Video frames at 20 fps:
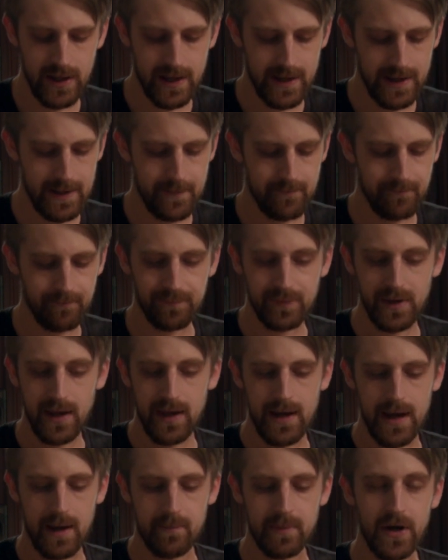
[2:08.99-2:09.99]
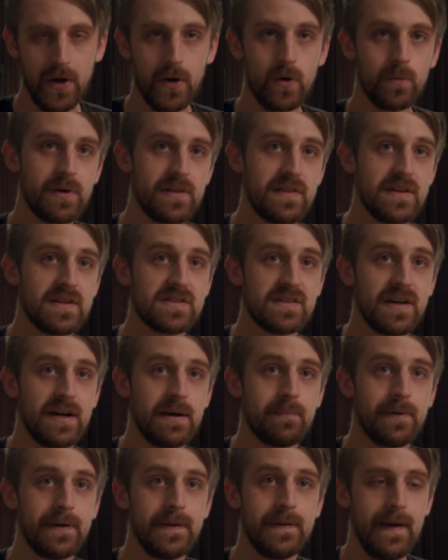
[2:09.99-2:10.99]
I'm going to open this
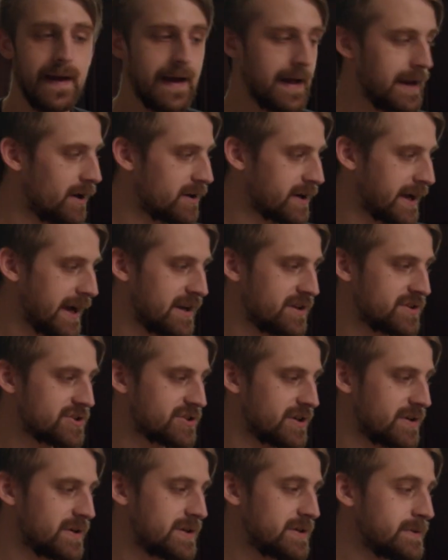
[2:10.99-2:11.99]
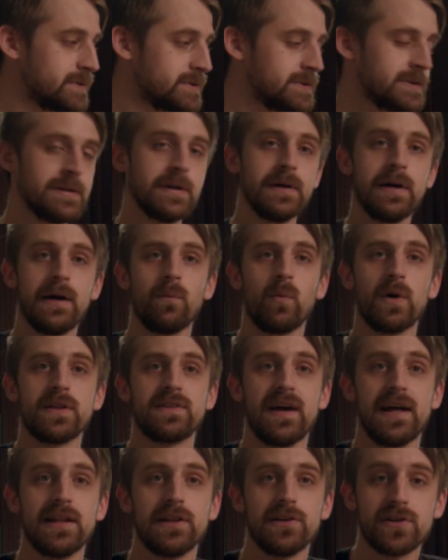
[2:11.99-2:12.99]
up and I'll kind of show you
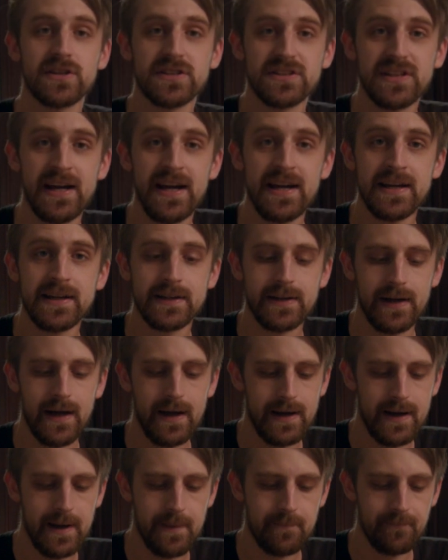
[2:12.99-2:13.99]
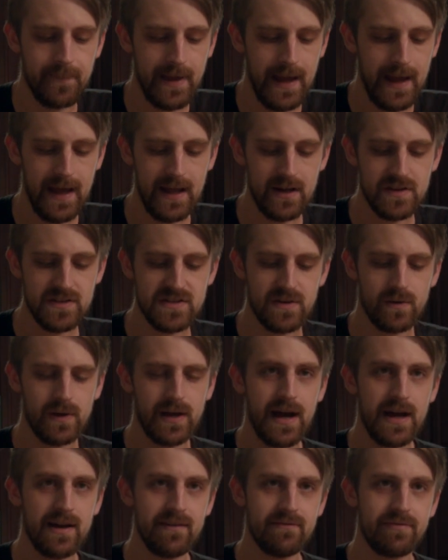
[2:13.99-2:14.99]
what that looks like and
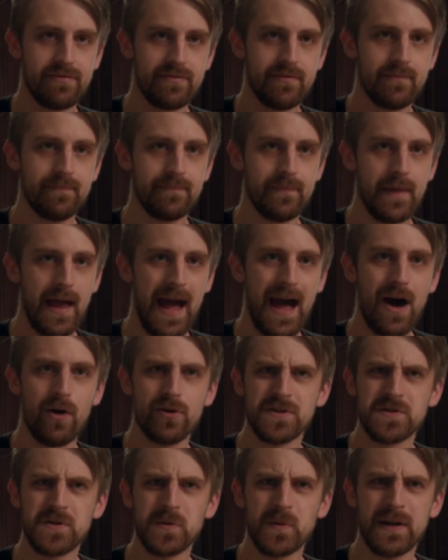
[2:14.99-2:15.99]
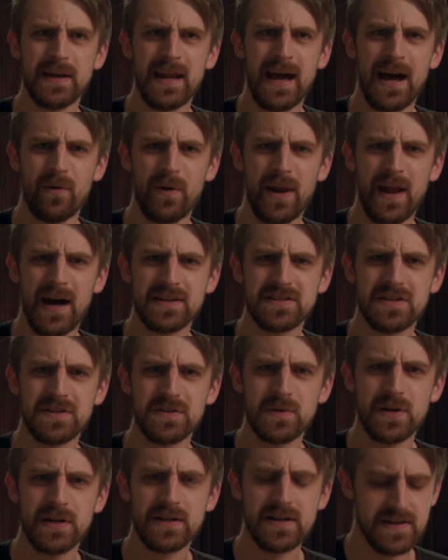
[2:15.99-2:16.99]
kind of how to do it and how not to
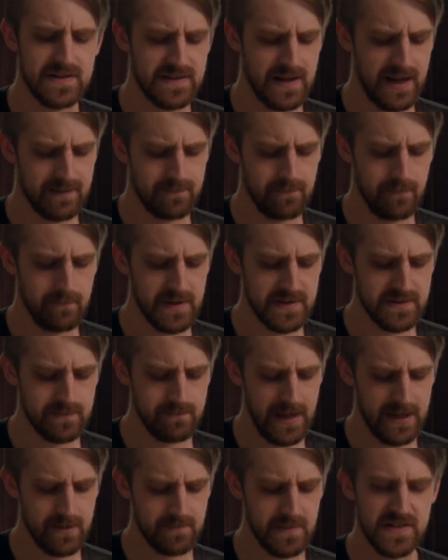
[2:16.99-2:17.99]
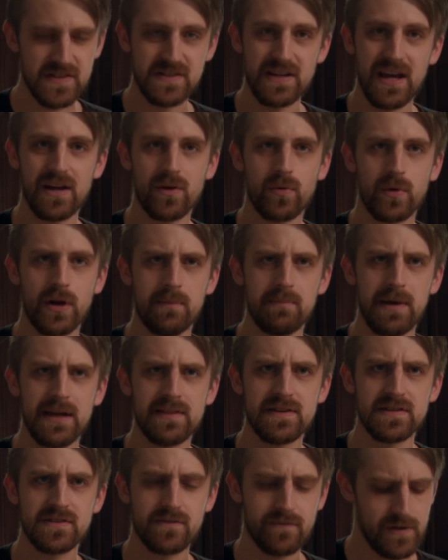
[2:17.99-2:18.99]
do it, because I made a mistake when I
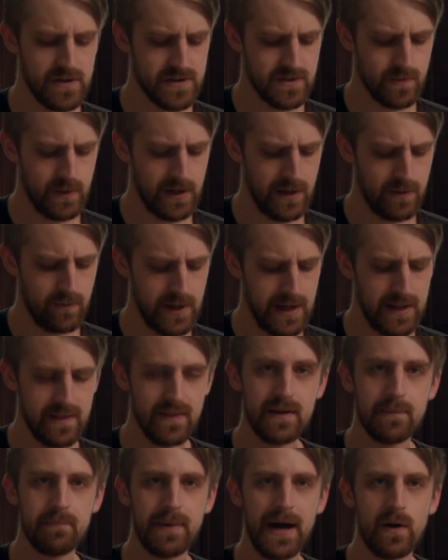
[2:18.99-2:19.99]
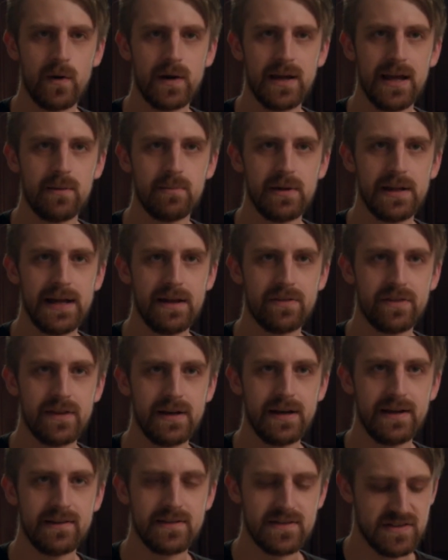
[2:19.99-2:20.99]
made this first one. I ran the power cable out
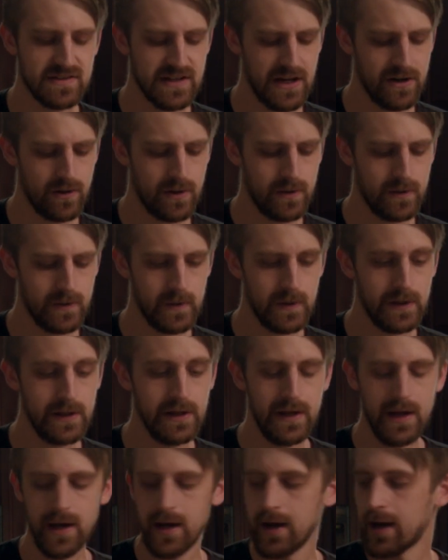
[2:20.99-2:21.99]
the center hole.